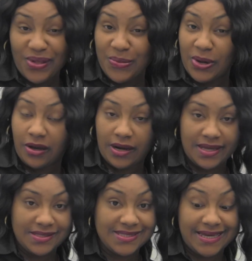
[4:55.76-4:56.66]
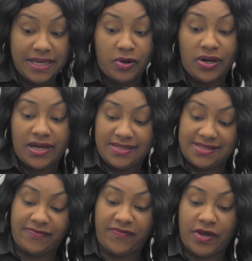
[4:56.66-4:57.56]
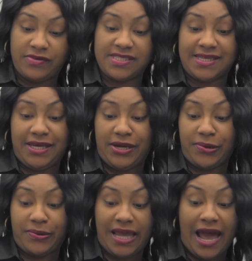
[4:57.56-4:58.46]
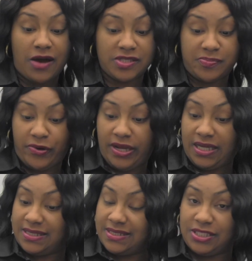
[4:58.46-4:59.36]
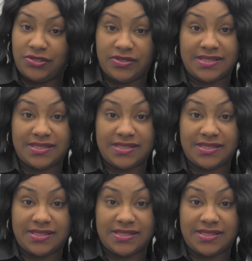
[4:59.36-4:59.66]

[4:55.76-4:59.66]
Well, all I can say, Ebola is a very scary outbreak You know,